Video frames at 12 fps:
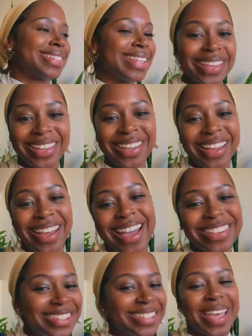honestly,
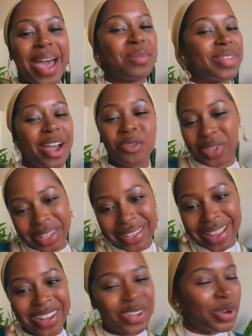I just, I, I
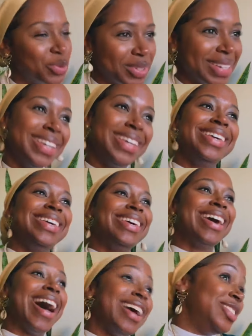really, I don't,
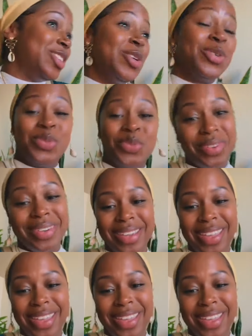I don't.